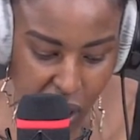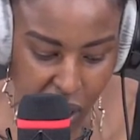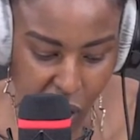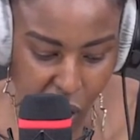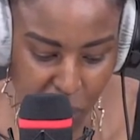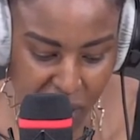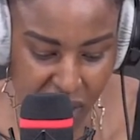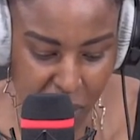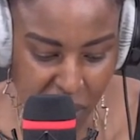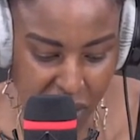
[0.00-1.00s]

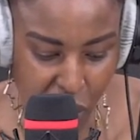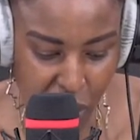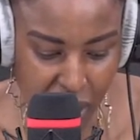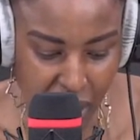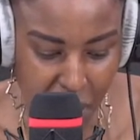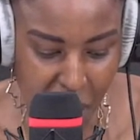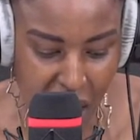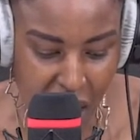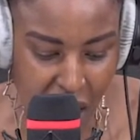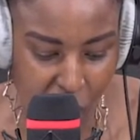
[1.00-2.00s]
competency-based curriculum,
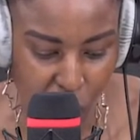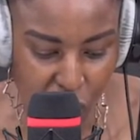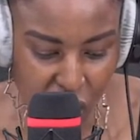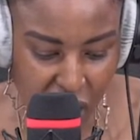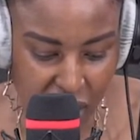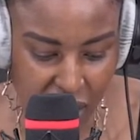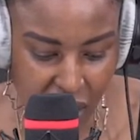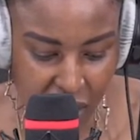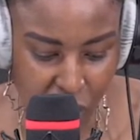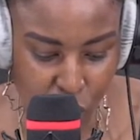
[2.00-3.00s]
which is
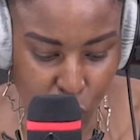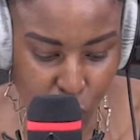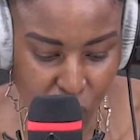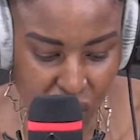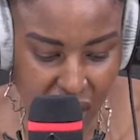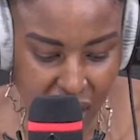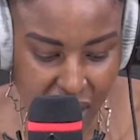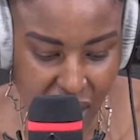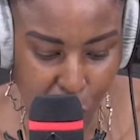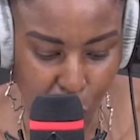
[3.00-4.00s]
the
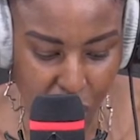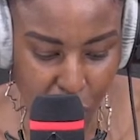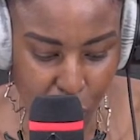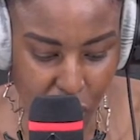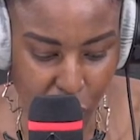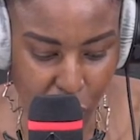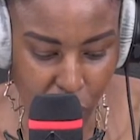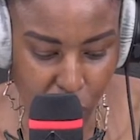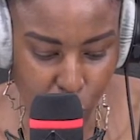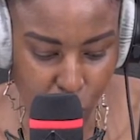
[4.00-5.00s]
26333,
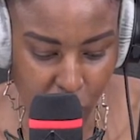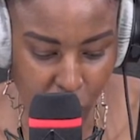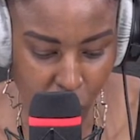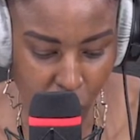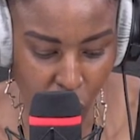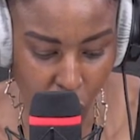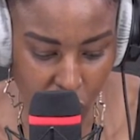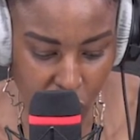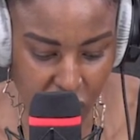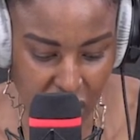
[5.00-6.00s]
which will be
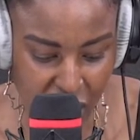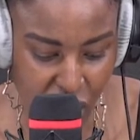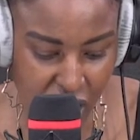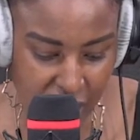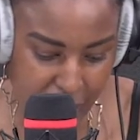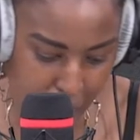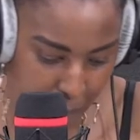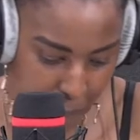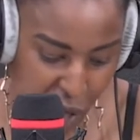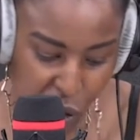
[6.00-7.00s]
launched nationally
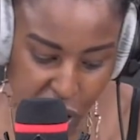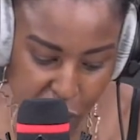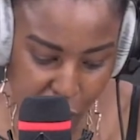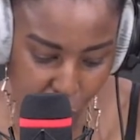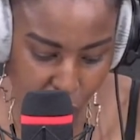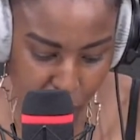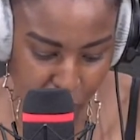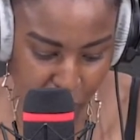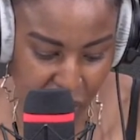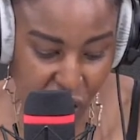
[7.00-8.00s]
in grade 4,
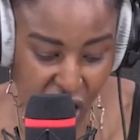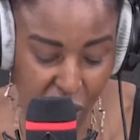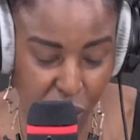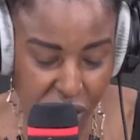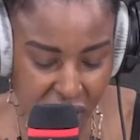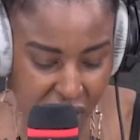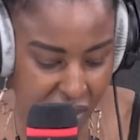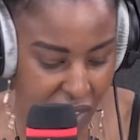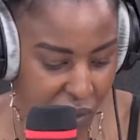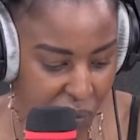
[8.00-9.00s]
January
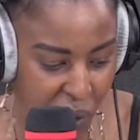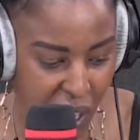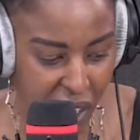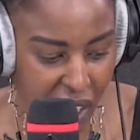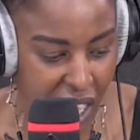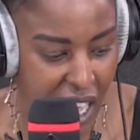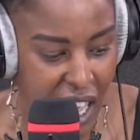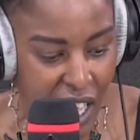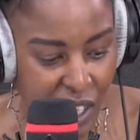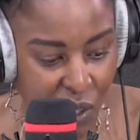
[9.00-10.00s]
6th. Okay.
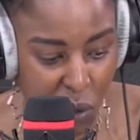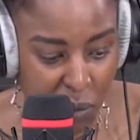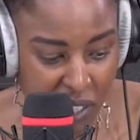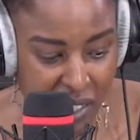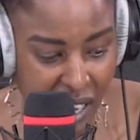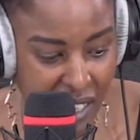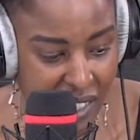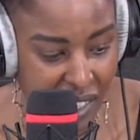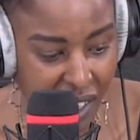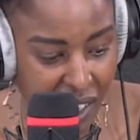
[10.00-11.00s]
It's going to be
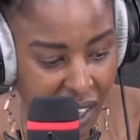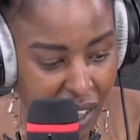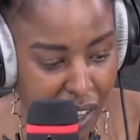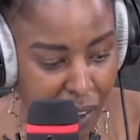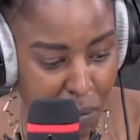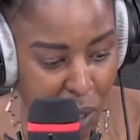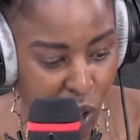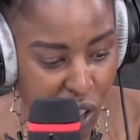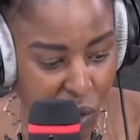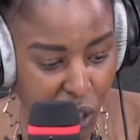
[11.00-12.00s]
exciting
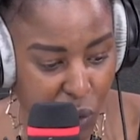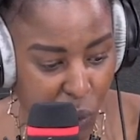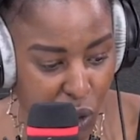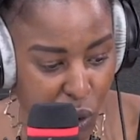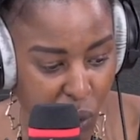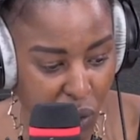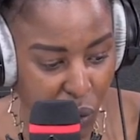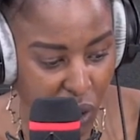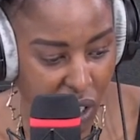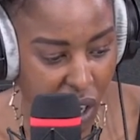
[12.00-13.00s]
because grades 1, 2, and
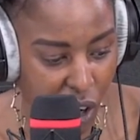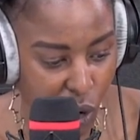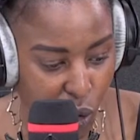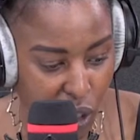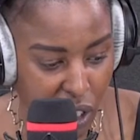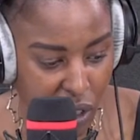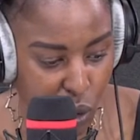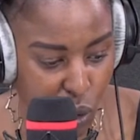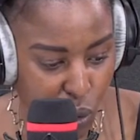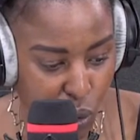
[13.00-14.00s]
3 are going to